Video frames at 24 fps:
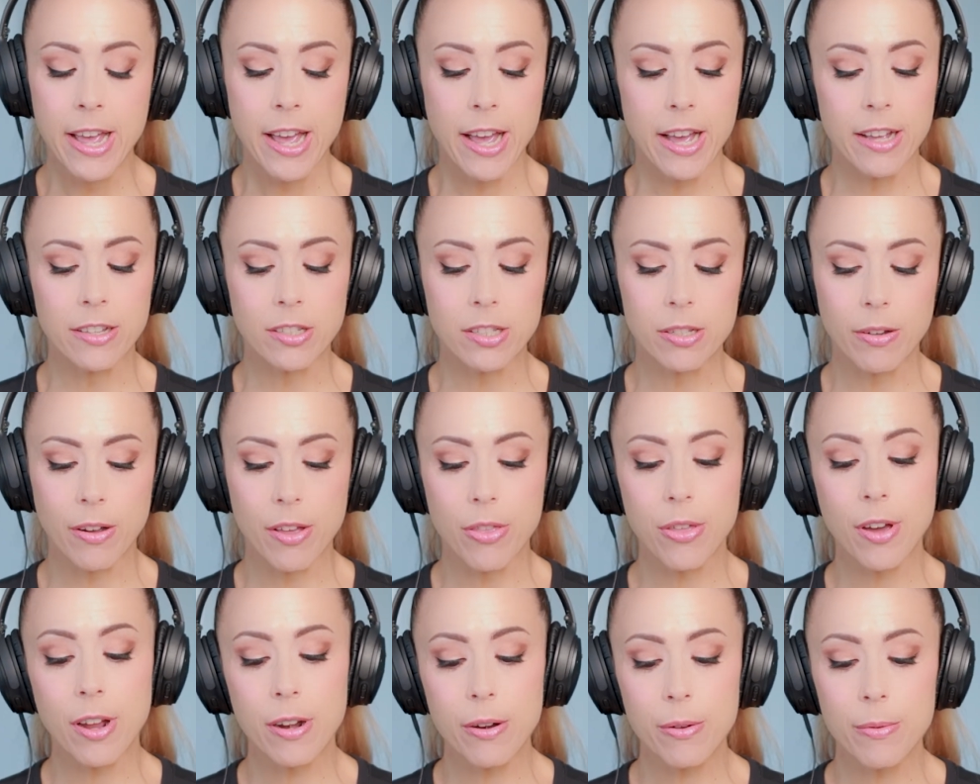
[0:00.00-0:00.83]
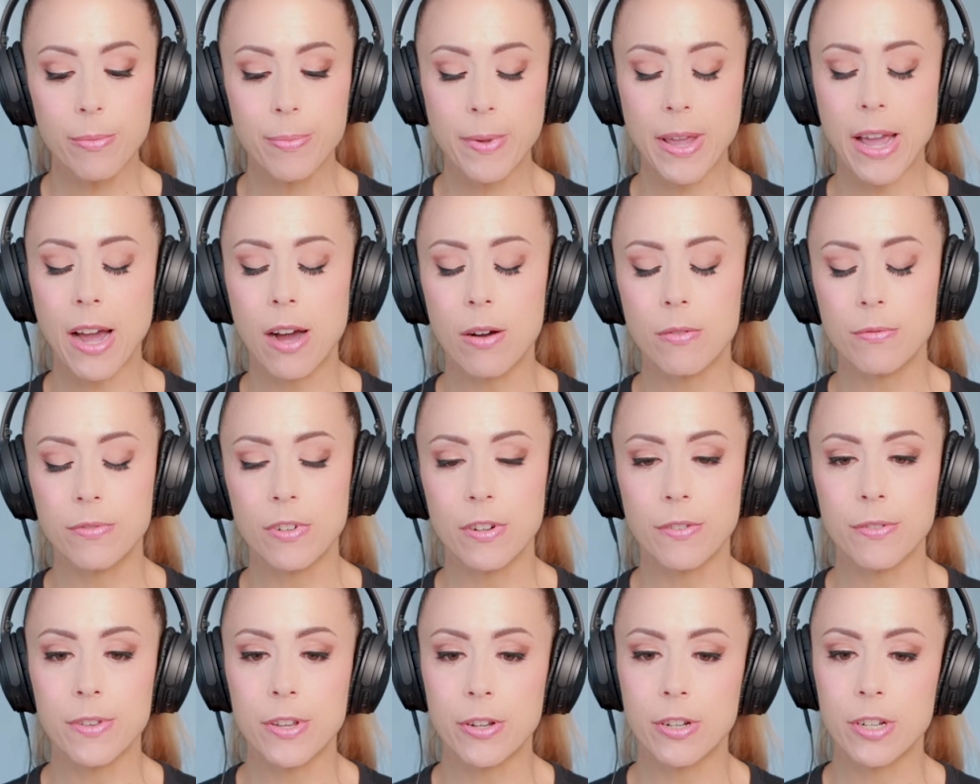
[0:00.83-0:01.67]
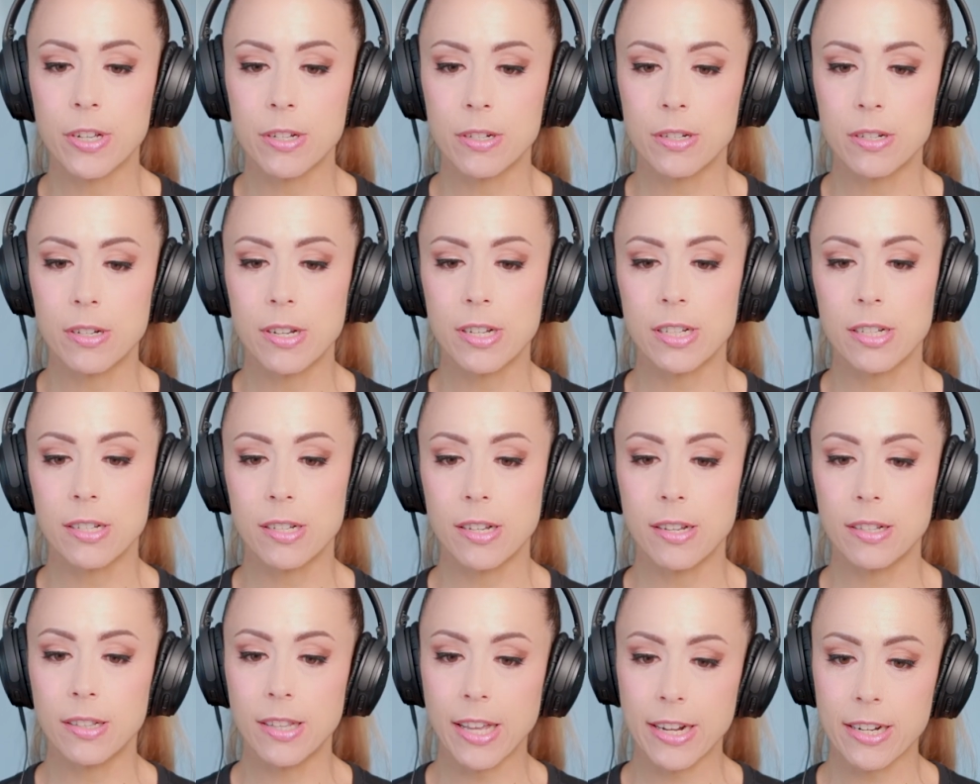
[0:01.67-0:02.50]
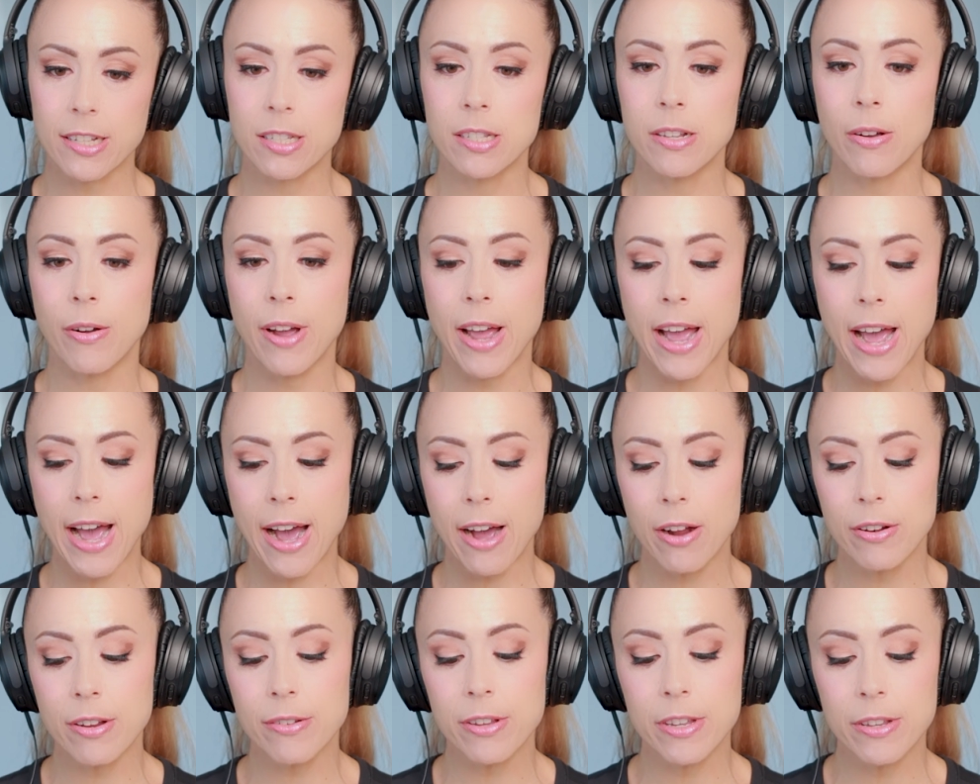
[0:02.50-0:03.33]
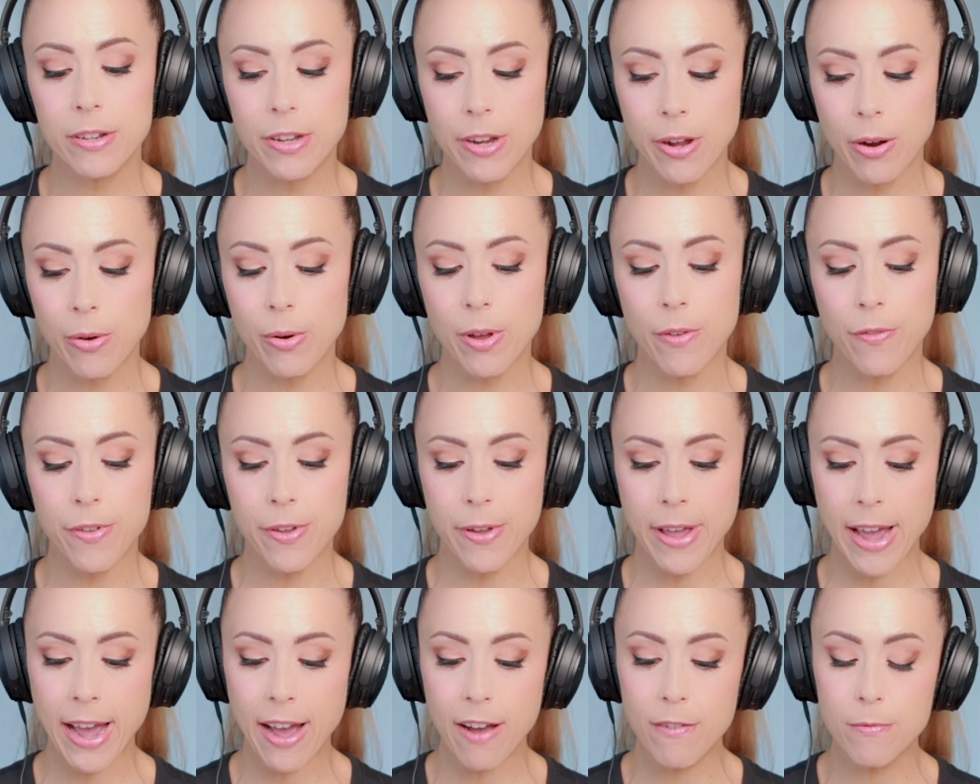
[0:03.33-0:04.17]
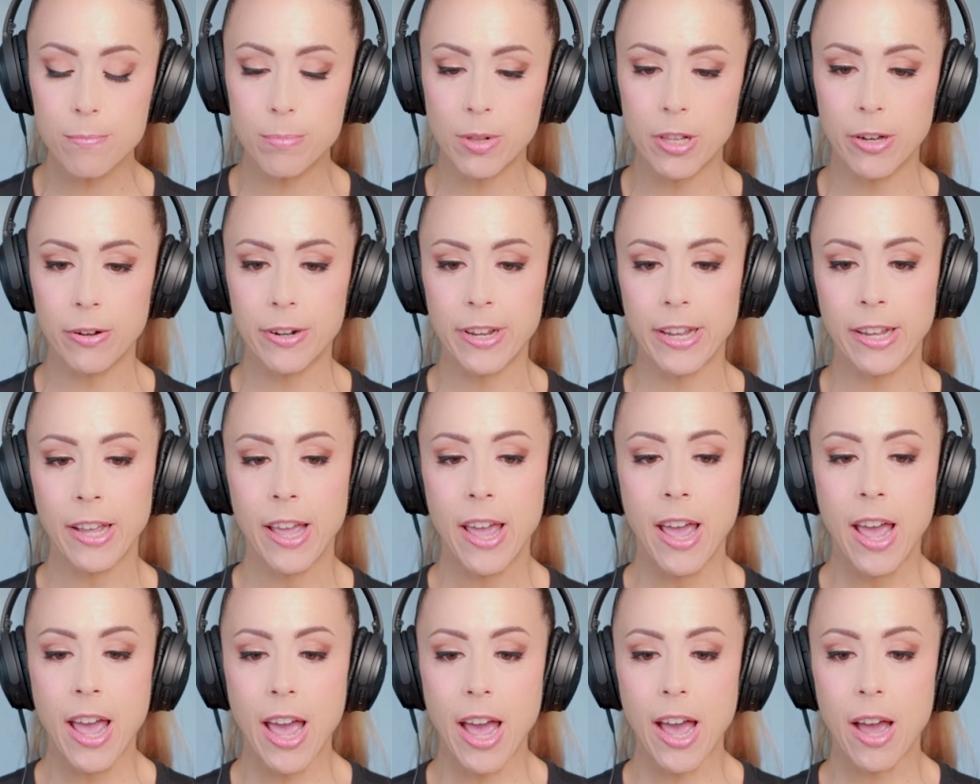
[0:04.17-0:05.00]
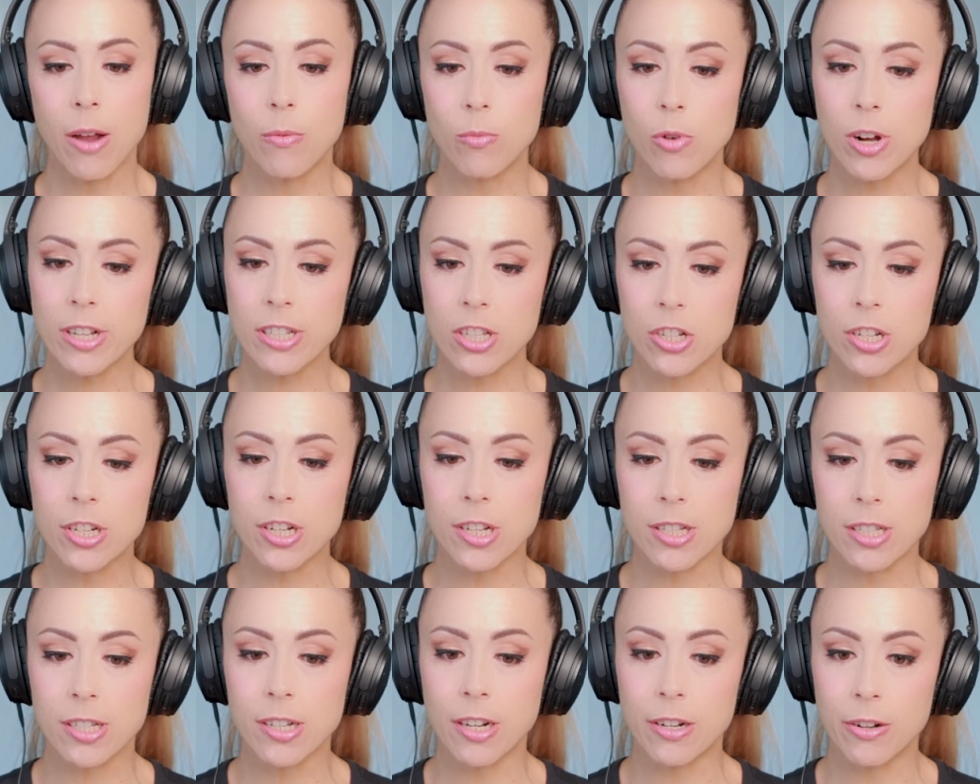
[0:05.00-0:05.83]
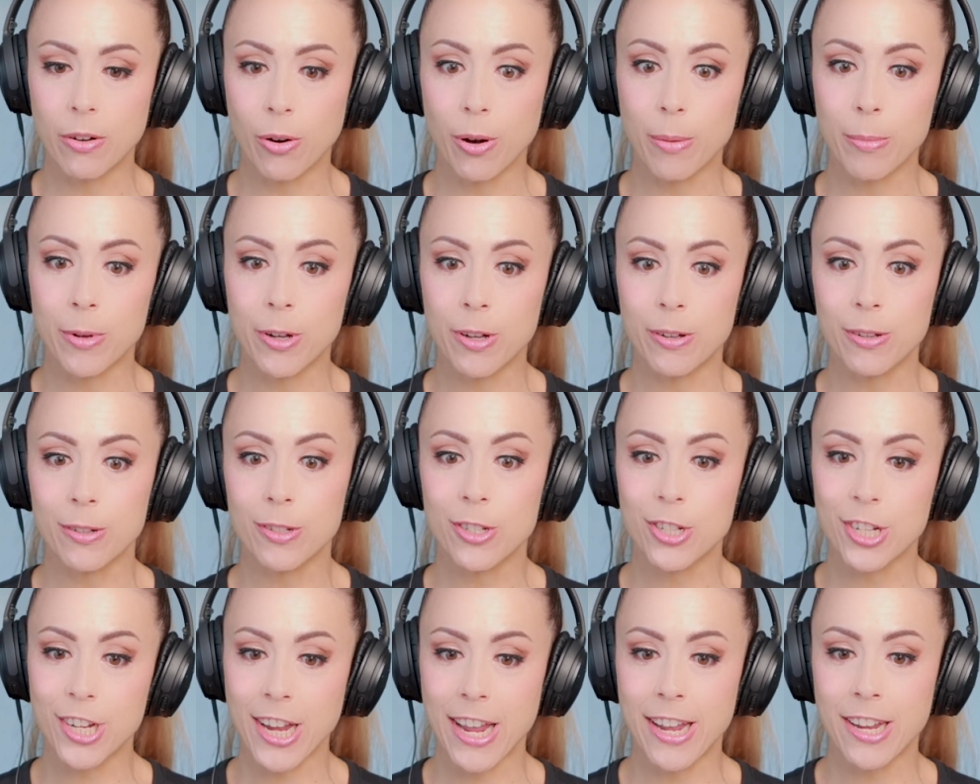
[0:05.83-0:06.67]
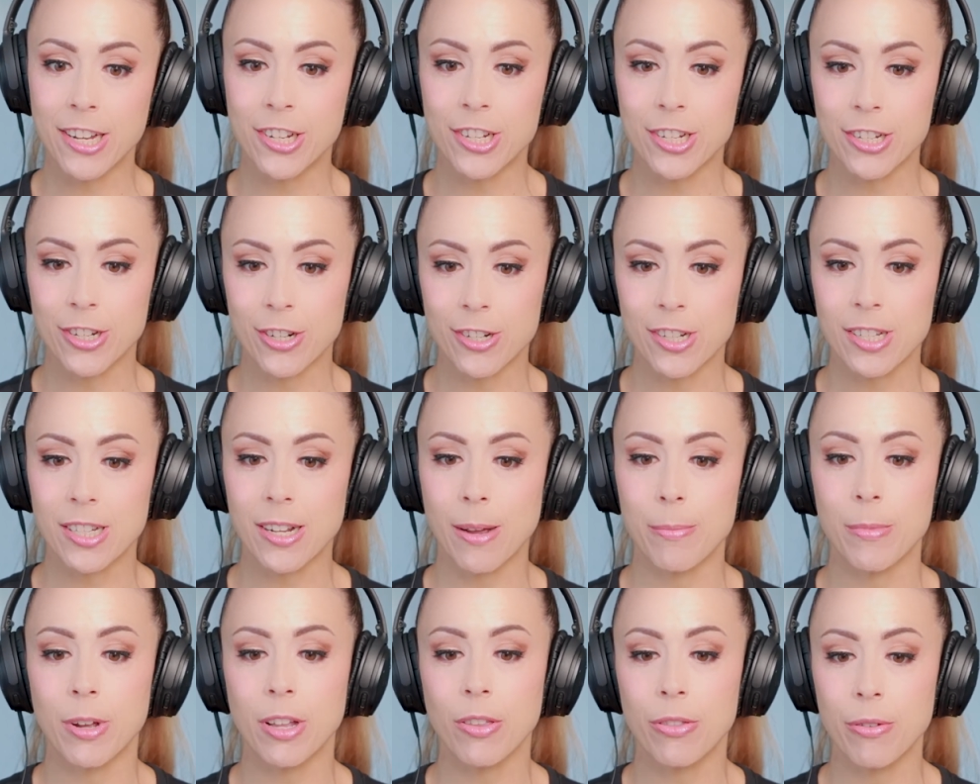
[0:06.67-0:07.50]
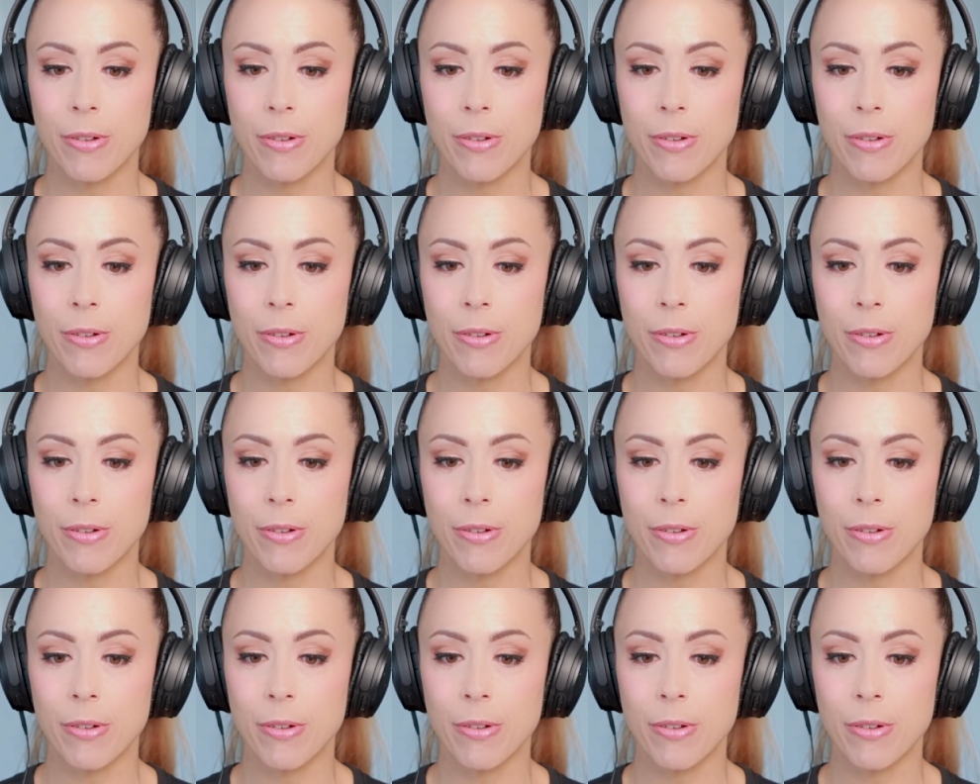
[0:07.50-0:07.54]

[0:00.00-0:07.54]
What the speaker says: And so I thought it would be helpful if you could let us know, how do you know if you have bloating, and what's just a normal change in your stomach